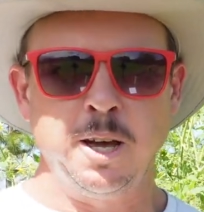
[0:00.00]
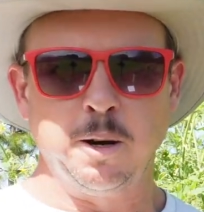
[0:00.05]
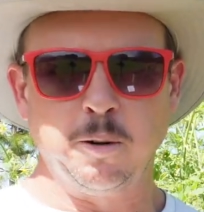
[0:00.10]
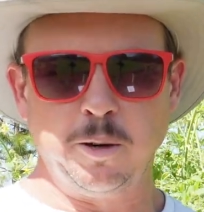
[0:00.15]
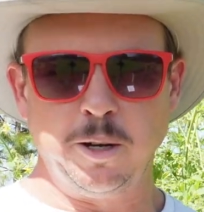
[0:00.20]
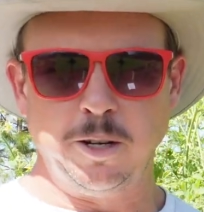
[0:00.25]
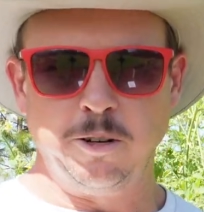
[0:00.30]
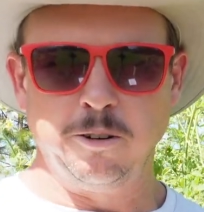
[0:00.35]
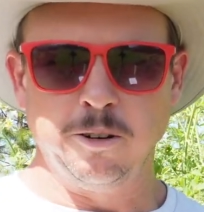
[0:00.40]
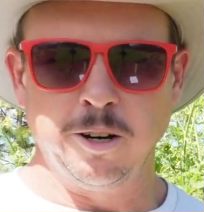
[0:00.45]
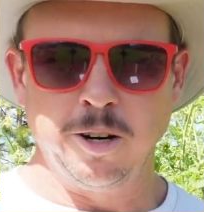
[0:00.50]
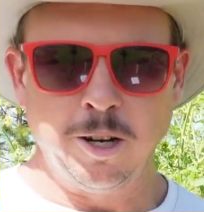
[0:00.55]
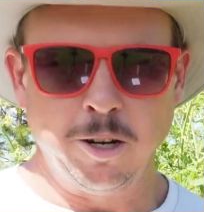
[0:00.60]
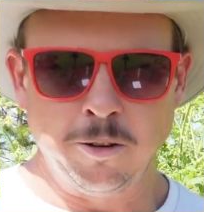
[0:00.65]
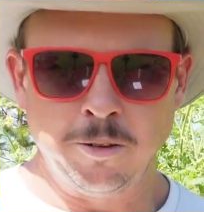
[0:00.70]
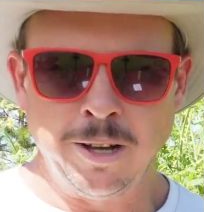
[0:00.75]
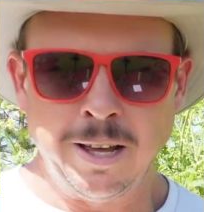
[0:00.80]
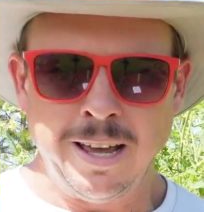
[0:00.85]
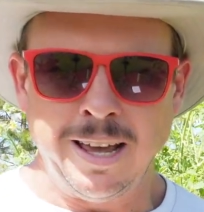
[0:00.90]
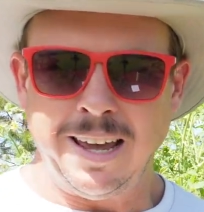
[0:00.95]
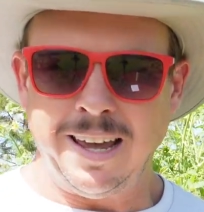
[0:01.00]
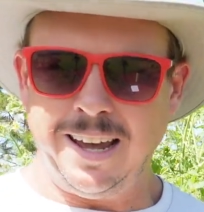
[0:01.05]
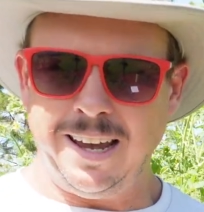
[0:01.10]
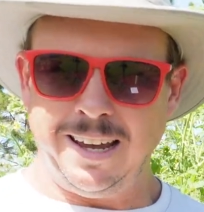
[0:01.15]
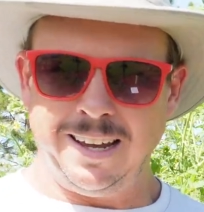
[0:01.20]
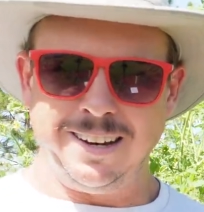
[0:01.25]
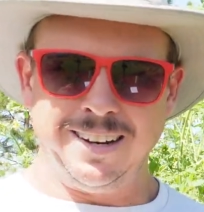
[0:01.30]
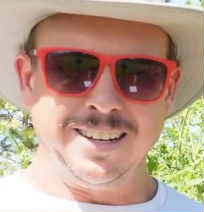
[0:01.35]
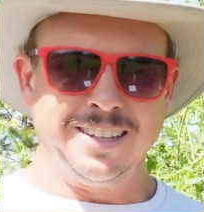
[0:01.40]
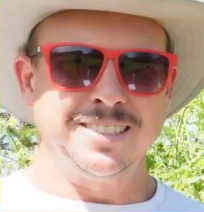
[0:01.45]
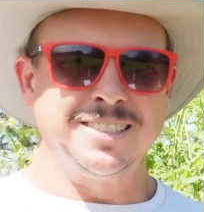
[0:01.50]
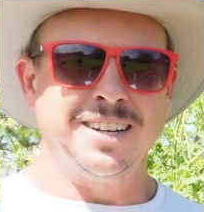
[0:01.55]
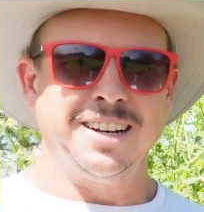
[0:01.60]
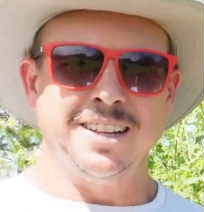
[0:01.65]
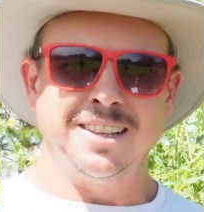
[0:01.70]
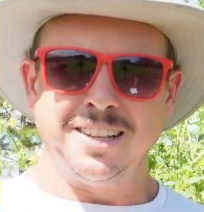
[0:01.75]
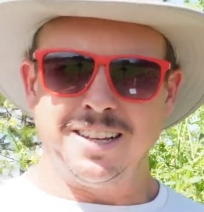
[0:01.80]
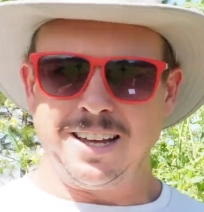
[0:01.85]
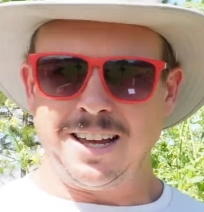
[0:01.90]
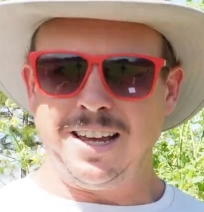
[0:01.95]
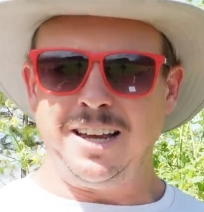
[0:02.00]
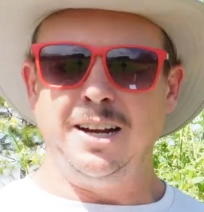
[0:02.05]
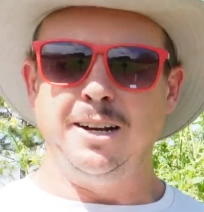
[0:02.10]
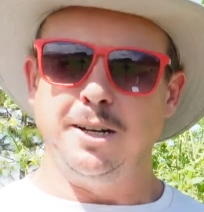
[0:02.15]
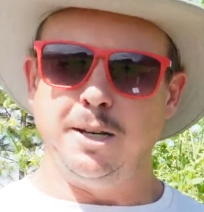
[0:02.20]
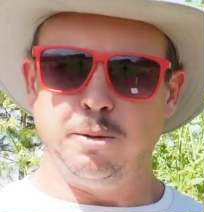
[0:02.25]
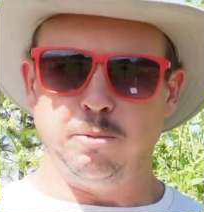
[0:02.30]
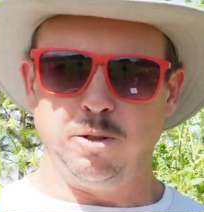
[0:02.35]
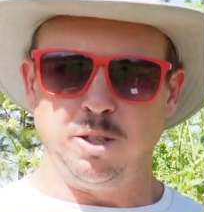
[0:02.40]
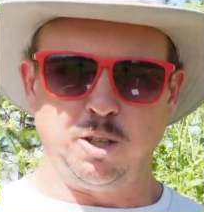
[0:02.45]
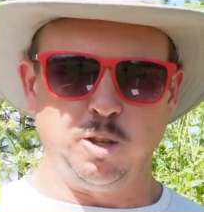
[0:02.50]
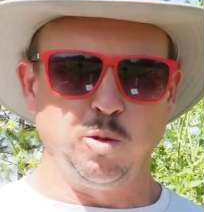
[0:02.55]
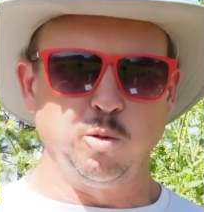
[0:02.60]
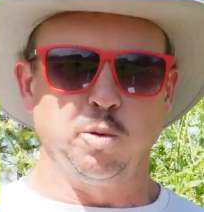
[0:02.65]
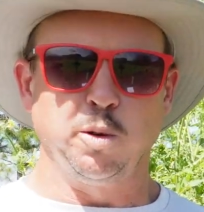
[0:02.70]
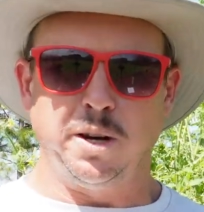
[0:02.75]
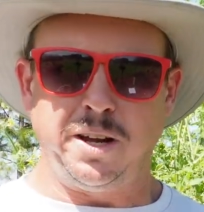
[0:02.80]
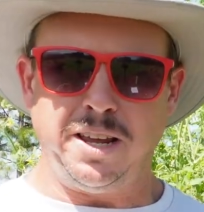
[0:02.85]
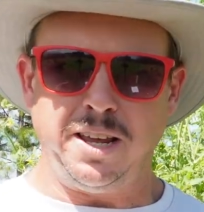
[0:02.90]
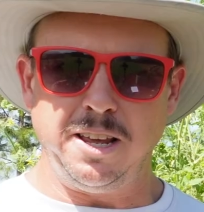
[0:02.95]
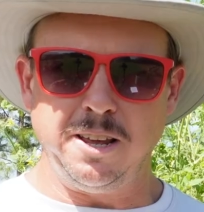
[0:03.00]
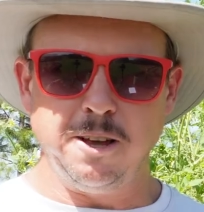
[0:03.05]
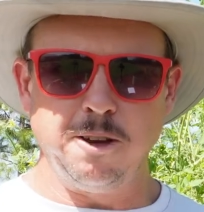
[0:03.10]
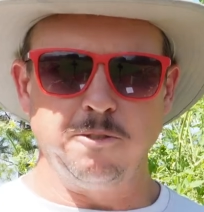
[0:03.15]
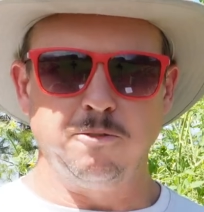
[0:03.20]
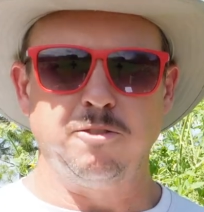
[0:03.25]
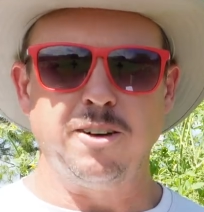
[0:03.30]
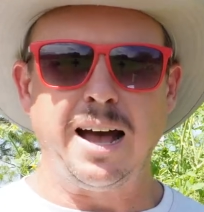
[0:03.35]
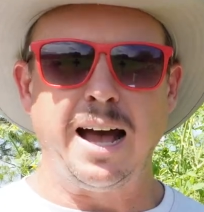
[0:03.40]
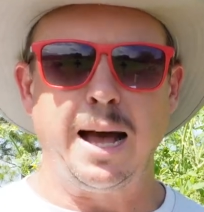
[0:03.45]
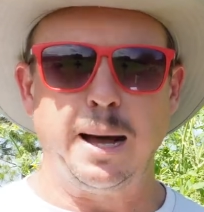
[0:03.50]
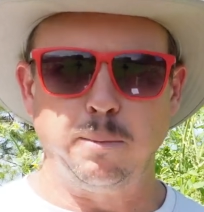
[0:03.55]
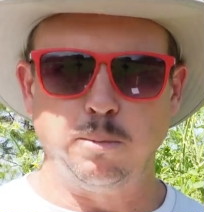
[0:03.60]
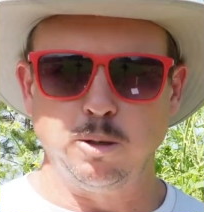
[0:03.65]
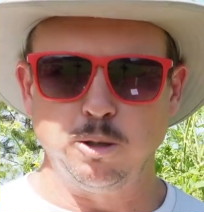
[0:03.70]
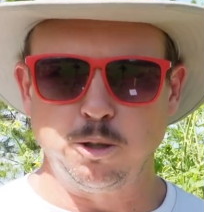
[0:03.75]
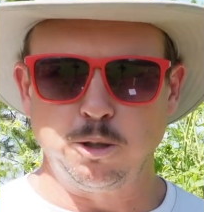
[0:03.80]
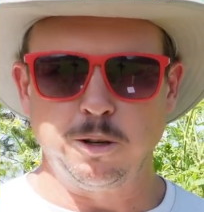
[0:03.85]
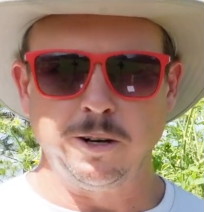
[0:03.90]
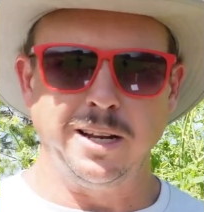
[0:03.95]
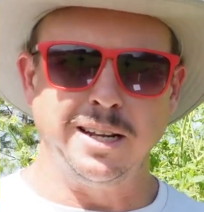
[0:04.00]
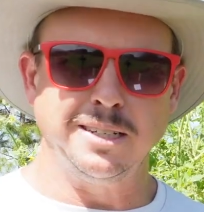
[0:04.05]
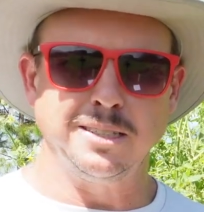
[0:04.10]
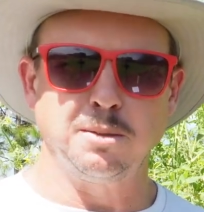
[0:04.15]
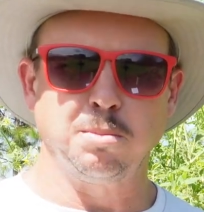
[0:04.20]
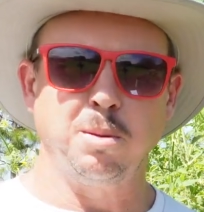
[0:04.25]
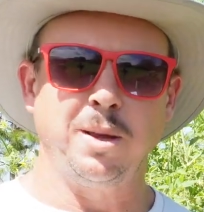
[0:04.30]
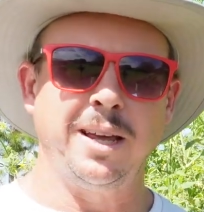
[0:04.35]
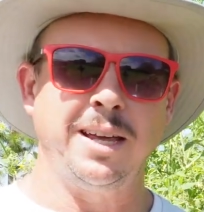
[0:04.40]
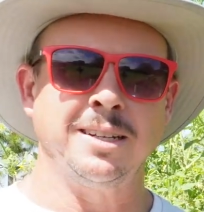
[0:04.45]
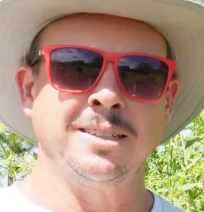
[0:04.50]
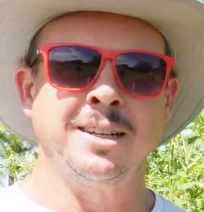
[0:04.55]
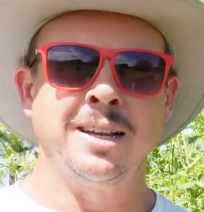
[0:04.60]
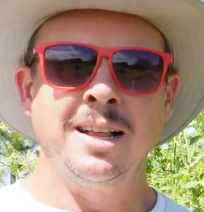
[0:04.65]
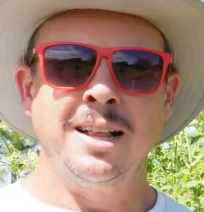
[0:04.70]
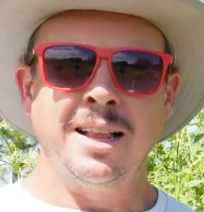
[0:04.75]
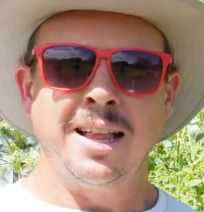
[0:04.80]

we grow and like I said I think I ended up with three viable transplants